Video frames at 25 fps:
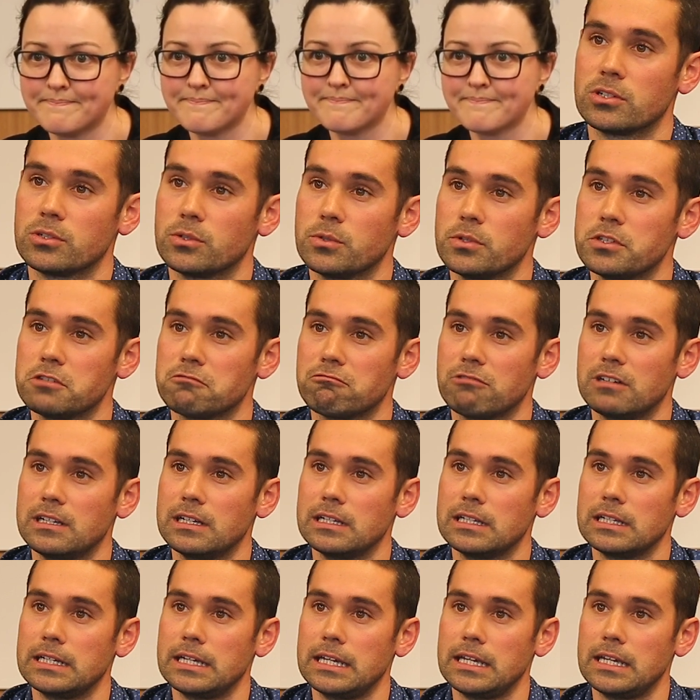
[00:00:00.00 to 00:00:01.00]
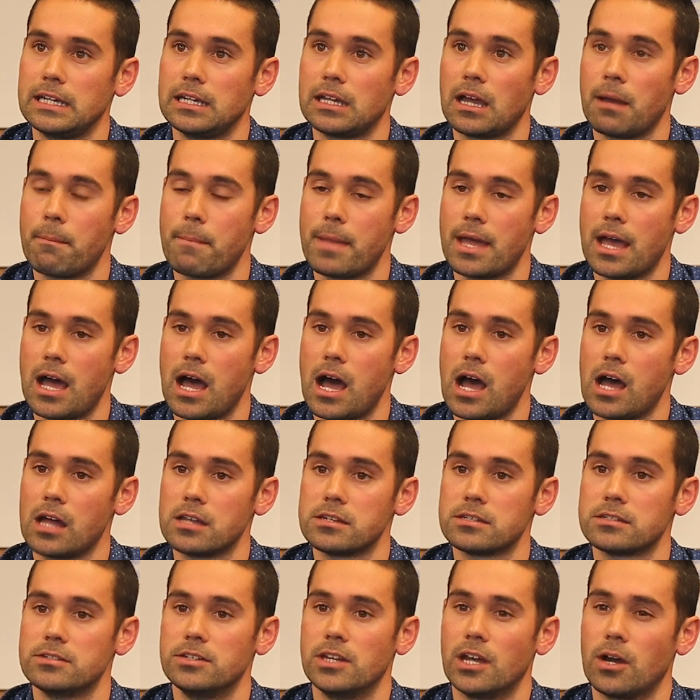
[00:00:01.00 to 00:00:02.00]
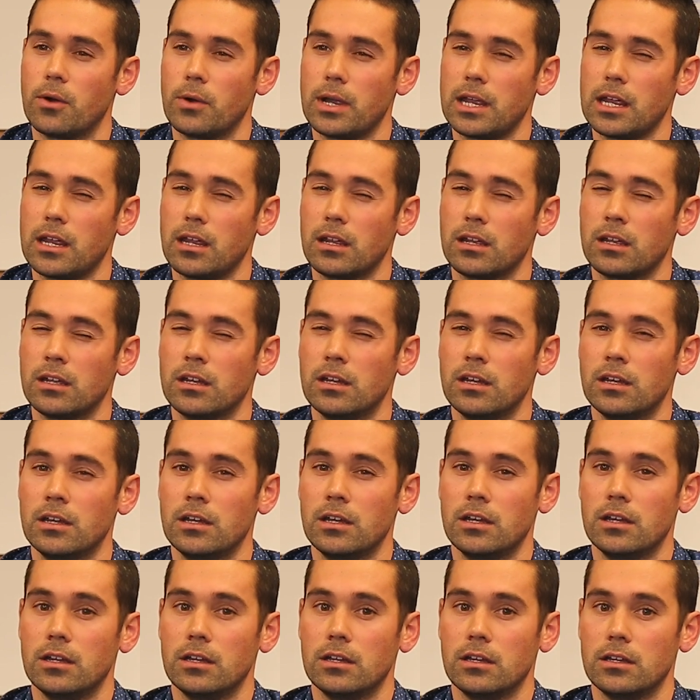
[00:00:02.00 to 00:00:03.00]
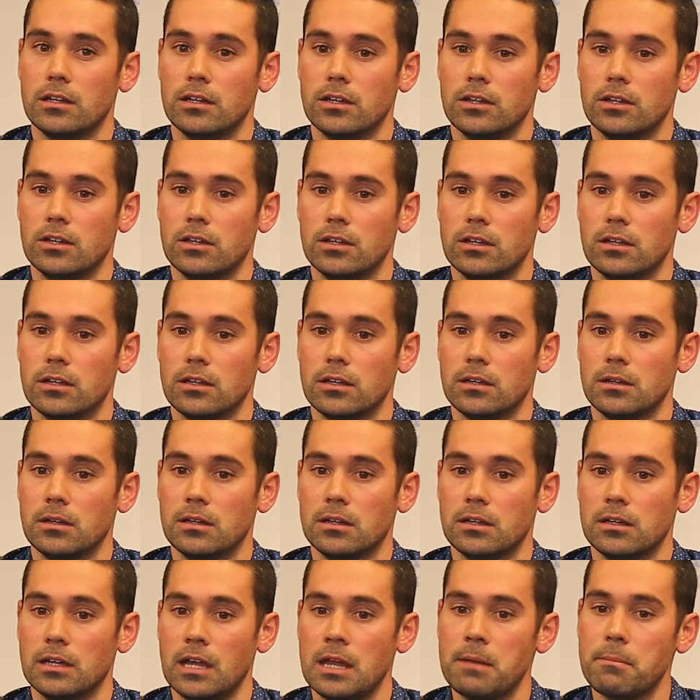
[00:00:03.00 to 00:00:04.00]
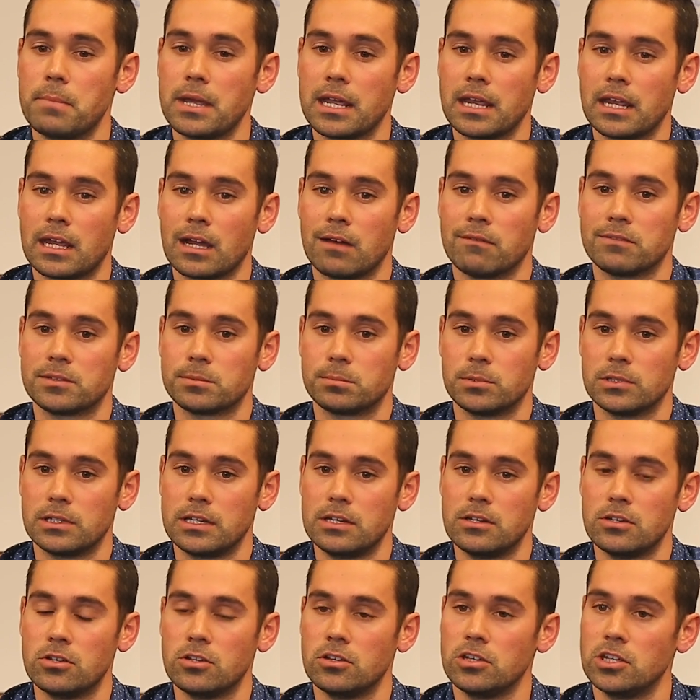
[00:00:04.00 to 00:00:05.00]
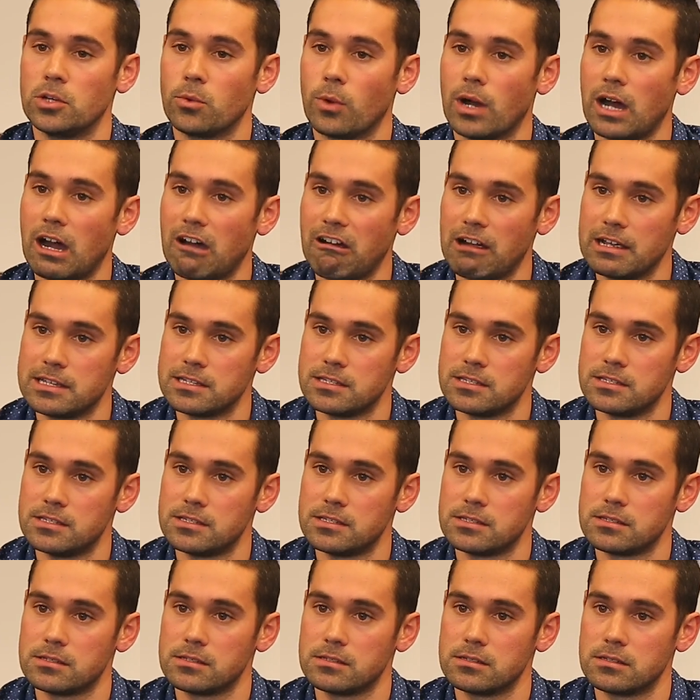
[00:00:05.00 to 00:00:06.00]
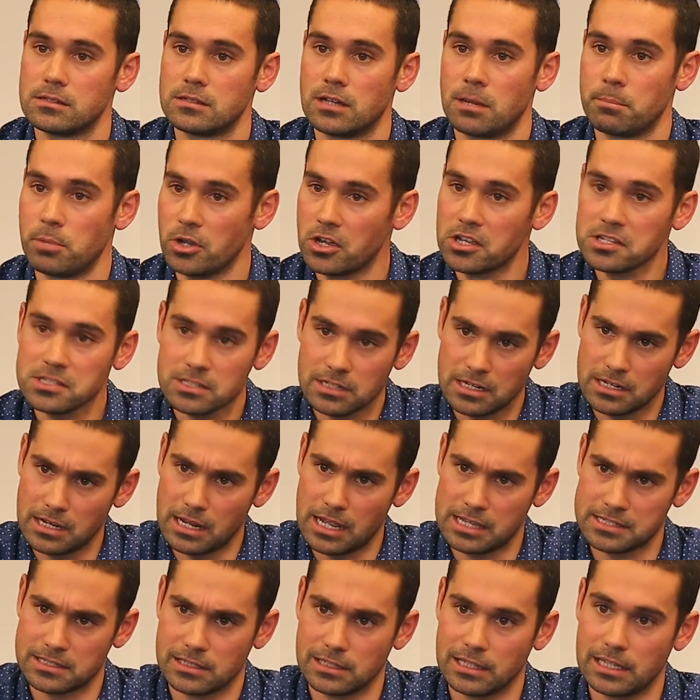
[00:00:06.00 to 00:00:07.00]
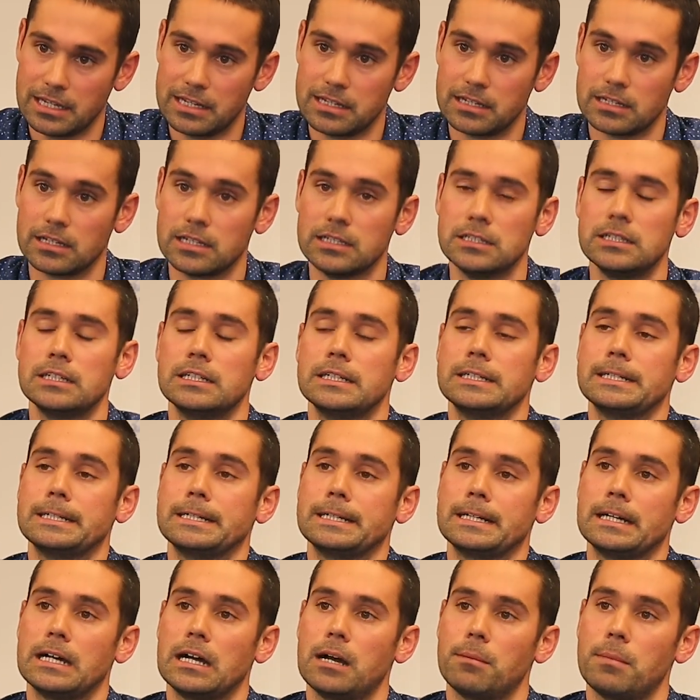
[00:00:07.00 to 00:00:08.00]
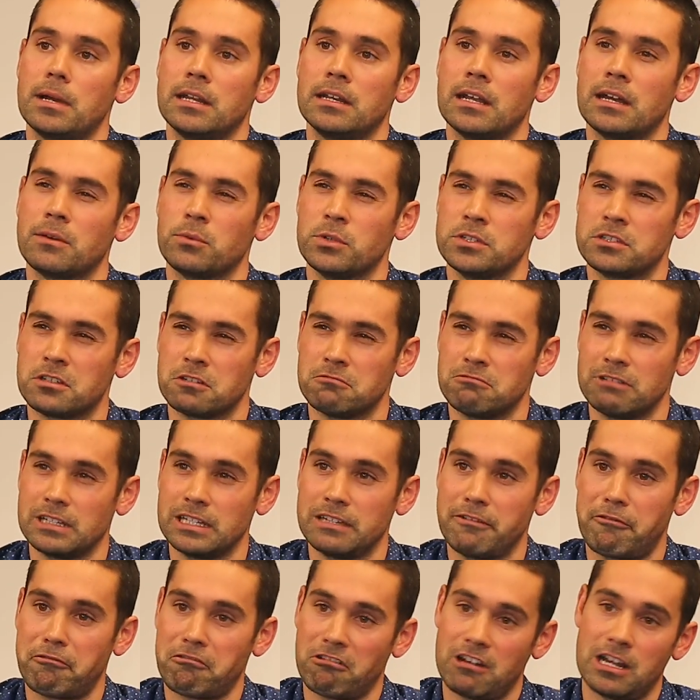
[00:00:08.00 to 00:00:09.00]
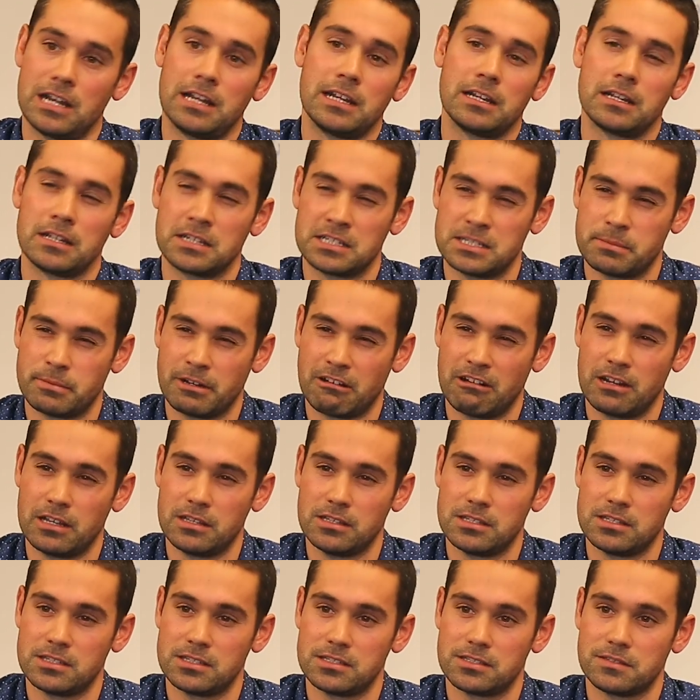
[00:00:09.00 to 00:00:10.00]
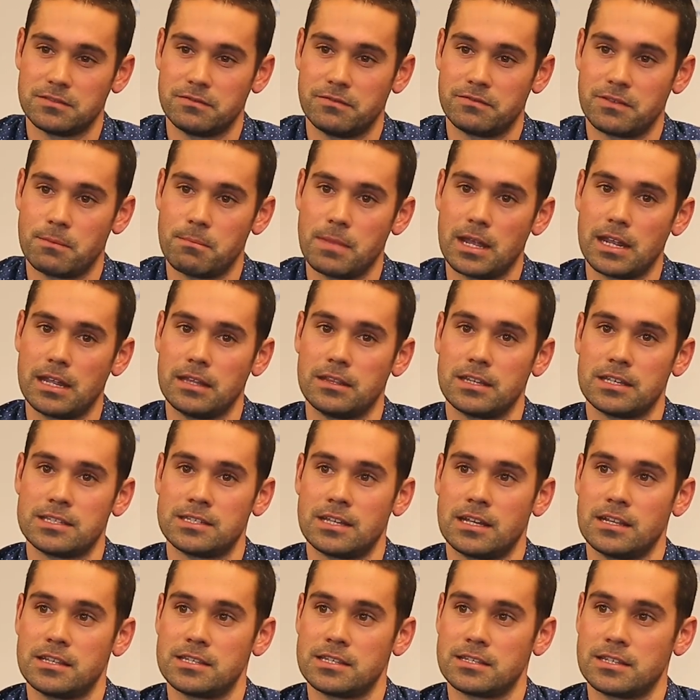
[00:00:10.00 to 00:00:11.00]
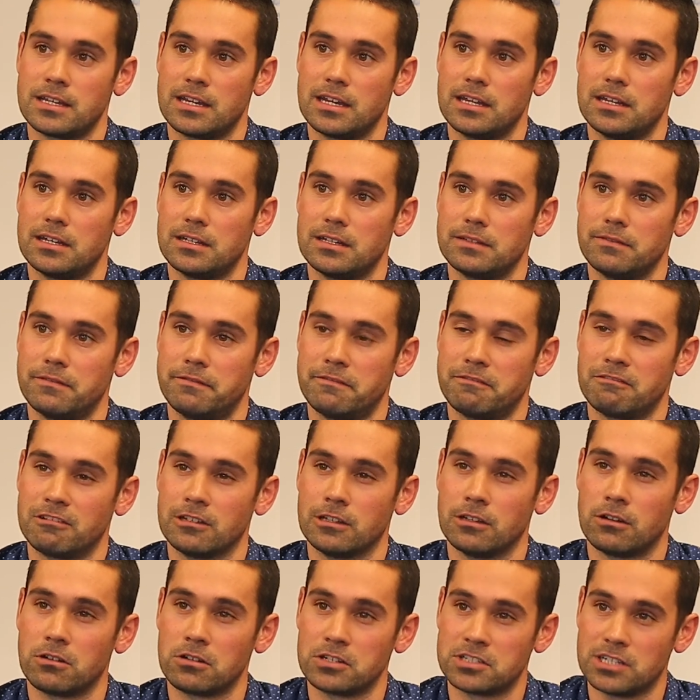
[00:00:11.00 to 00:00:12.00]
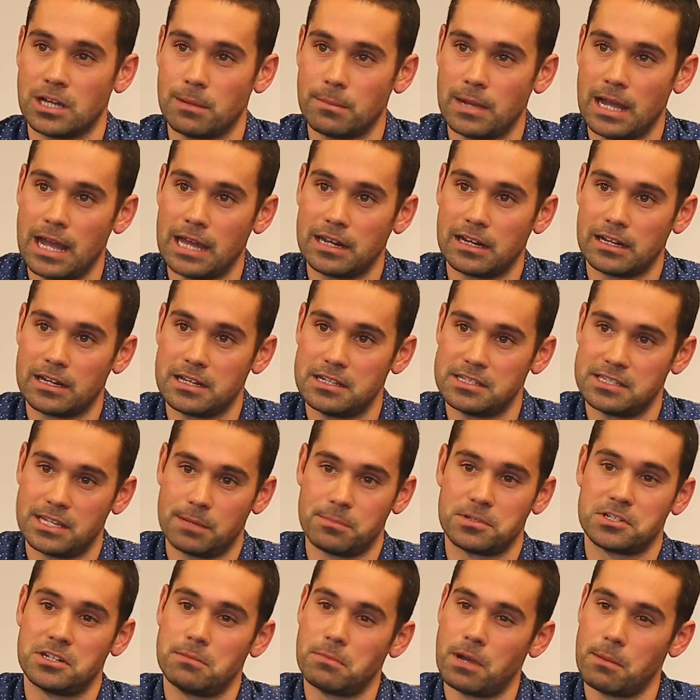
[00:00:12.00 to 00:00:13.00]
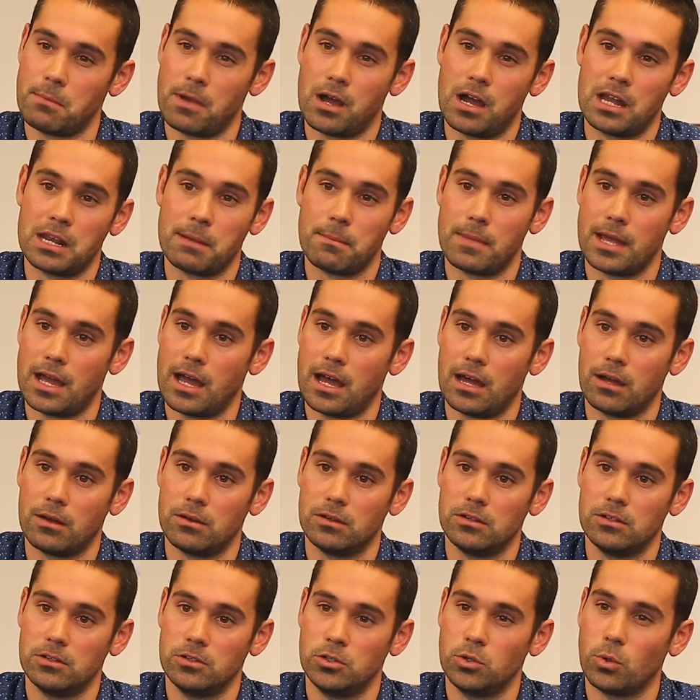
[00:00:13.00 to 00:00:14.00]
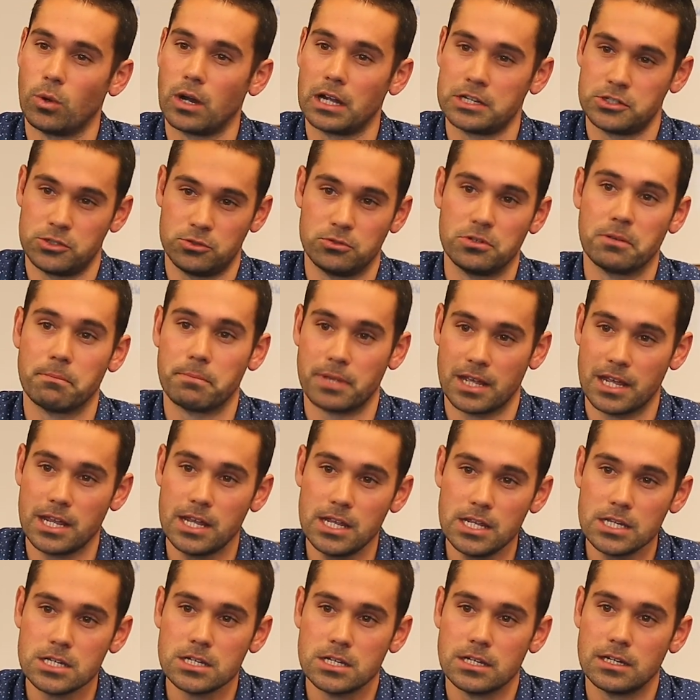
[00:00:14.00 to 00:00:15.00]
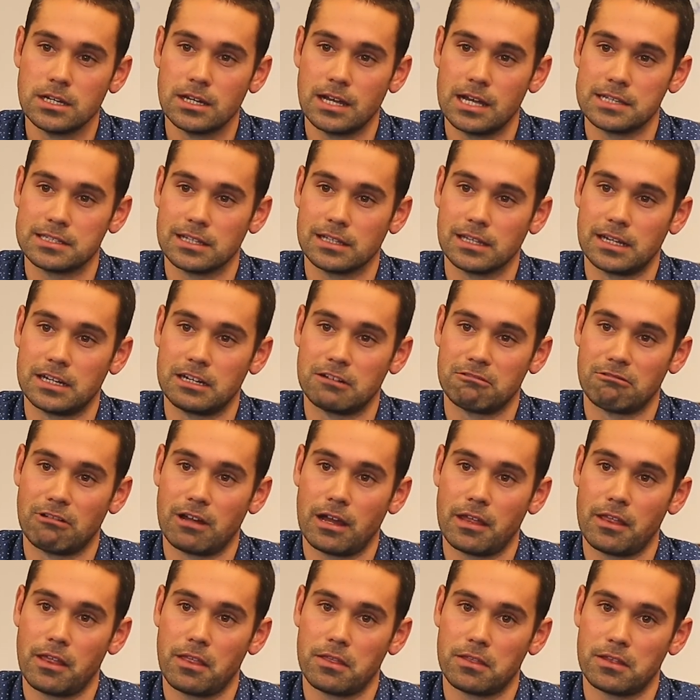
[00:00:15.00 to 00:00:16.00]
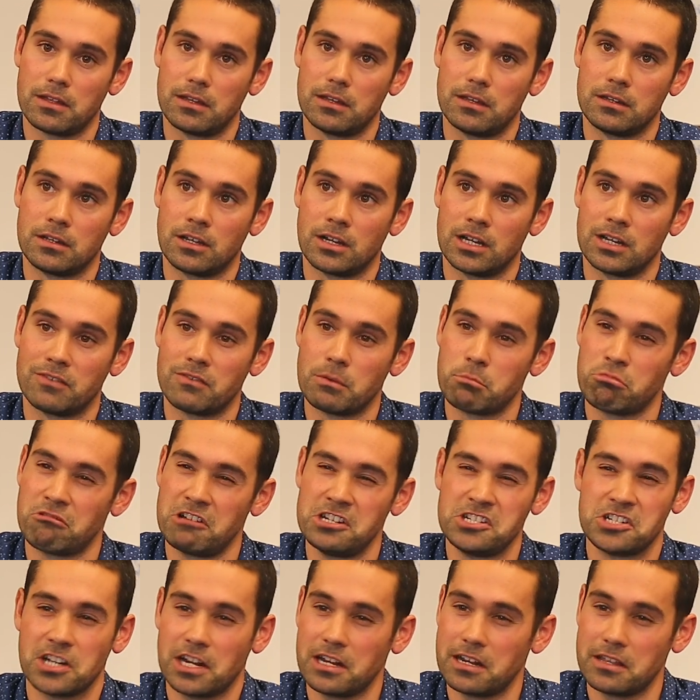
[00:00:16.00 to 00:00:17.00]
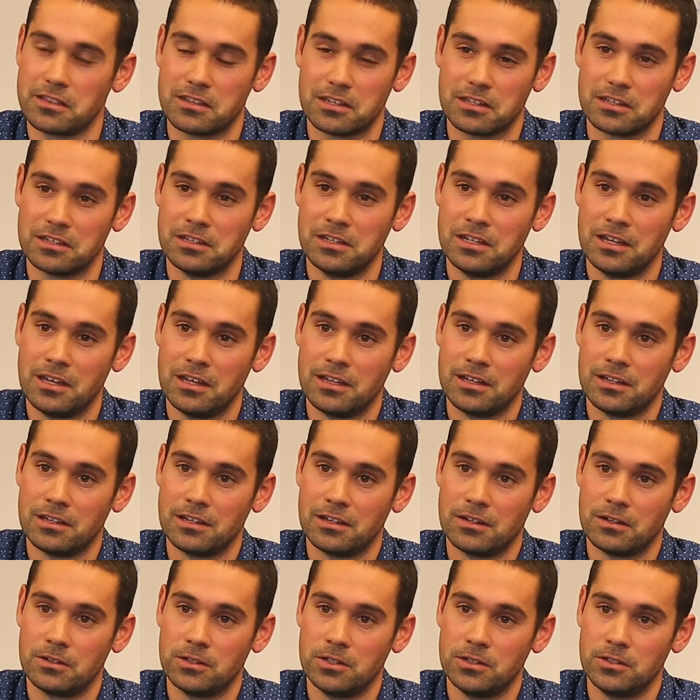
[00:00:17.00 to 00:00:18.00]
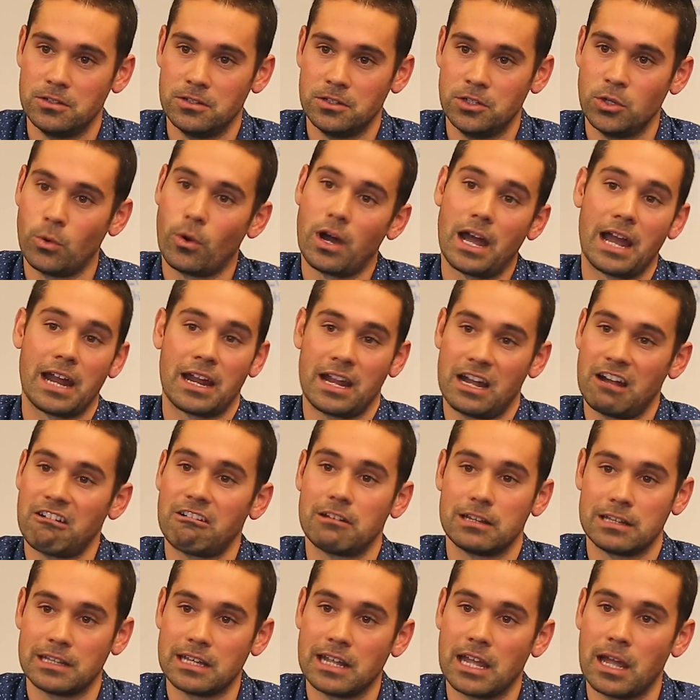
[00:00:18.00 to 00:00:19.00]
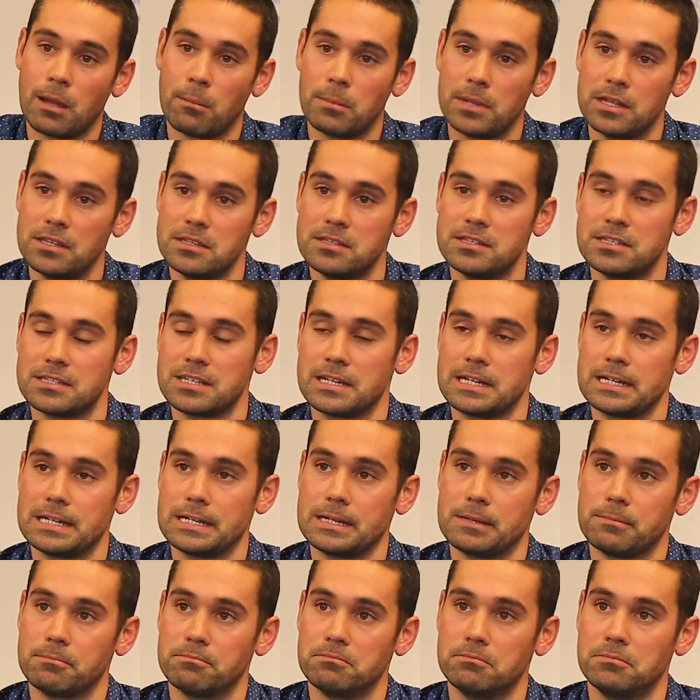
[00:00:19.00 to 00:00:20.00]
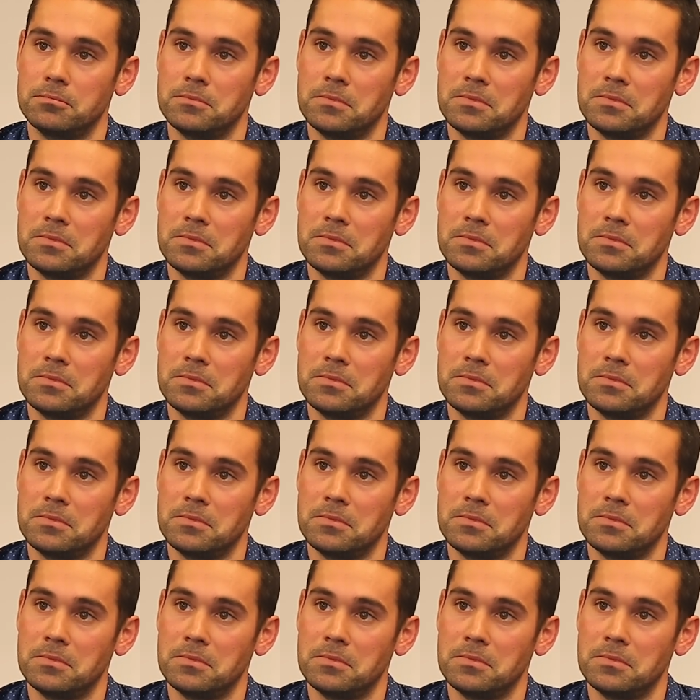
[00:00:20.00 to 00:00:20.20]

It was really about knowing and being comfortable in who you are as a person and as a leader. And that was a really freeing experience for me in the sense that for a long time I had a conception in my mind about who I should be as a leader rather than kind of appreciating that who I currently am is a